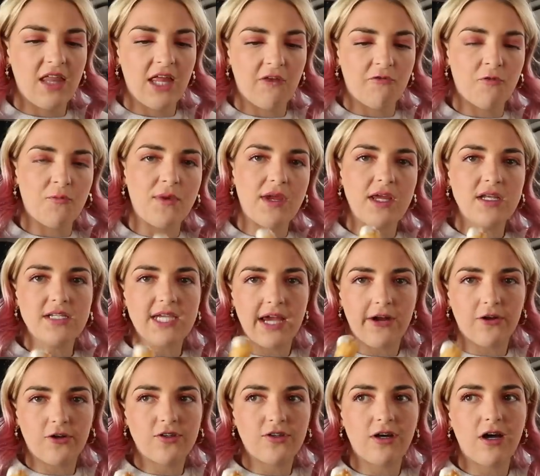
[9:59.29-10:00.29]
Like for me,
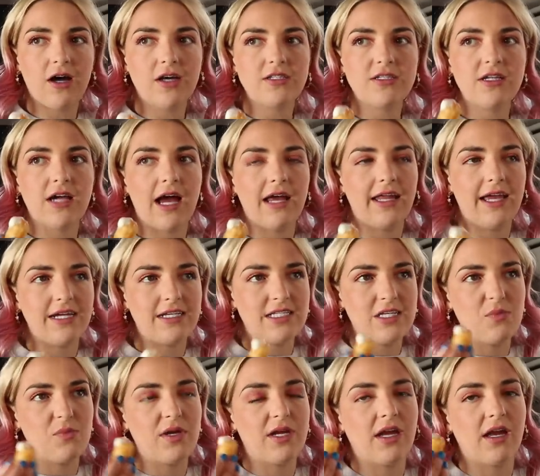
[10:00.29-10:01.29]
tater tots, I like
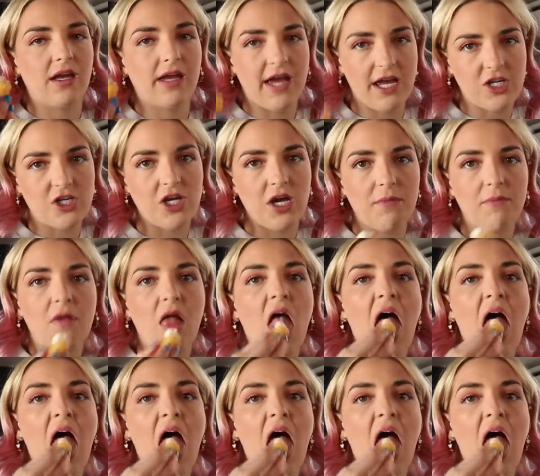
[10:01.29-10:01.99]
dipping in ketchup.